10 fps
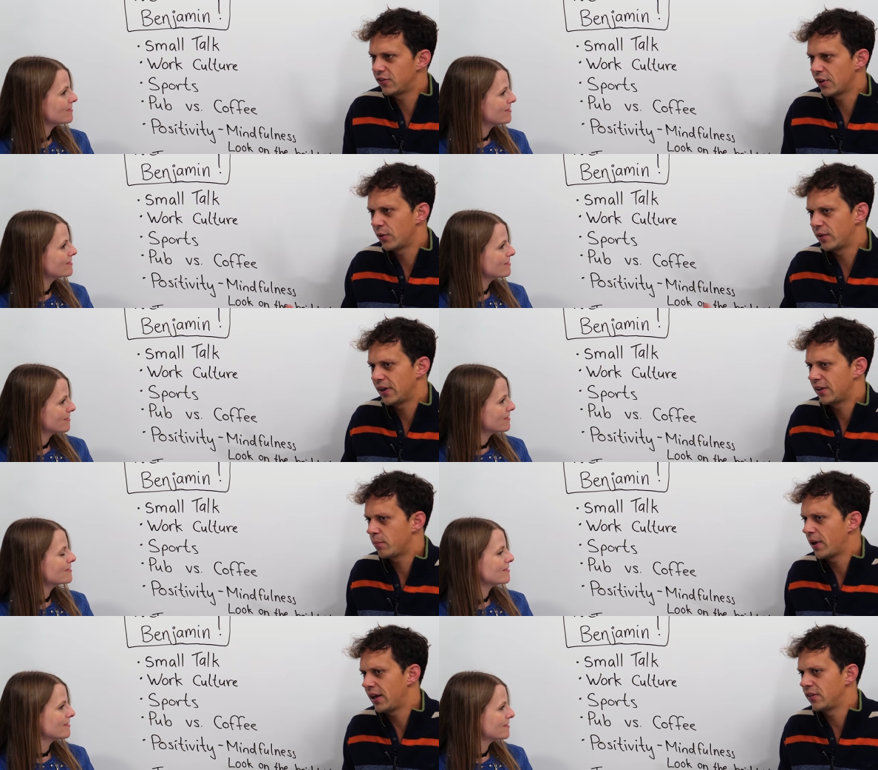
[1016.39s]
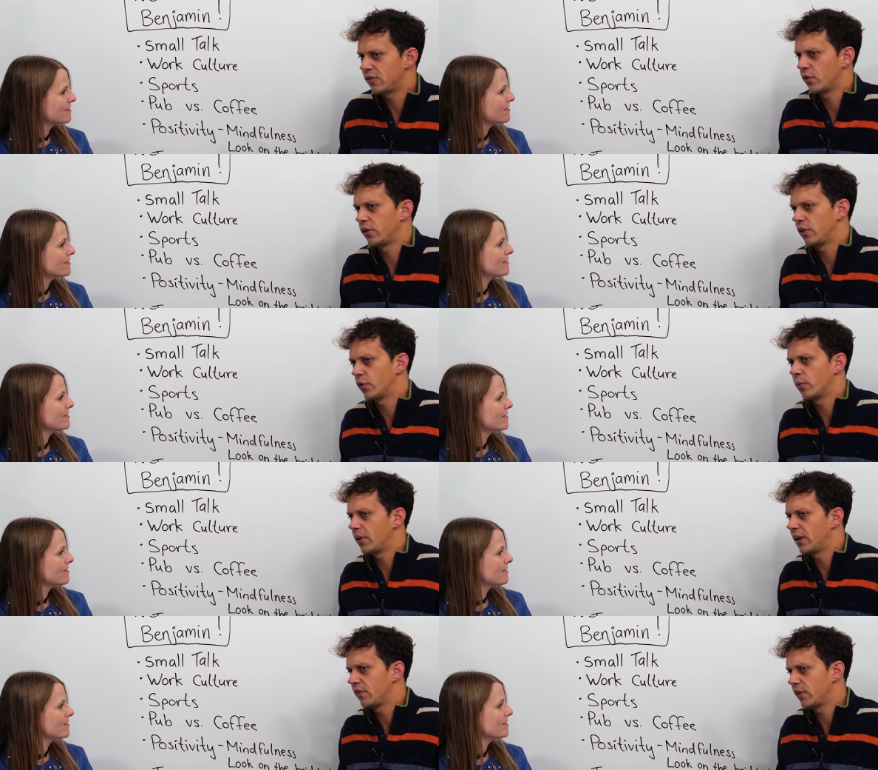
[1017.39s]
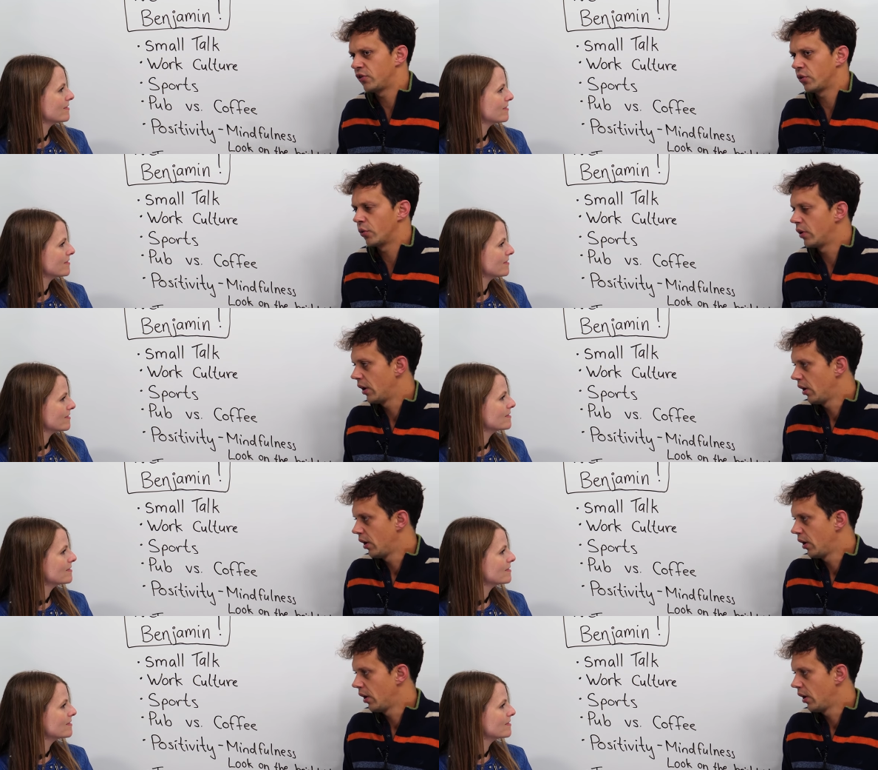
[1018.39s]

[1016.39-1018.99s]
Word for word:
Speaker 1: So it depends on your individual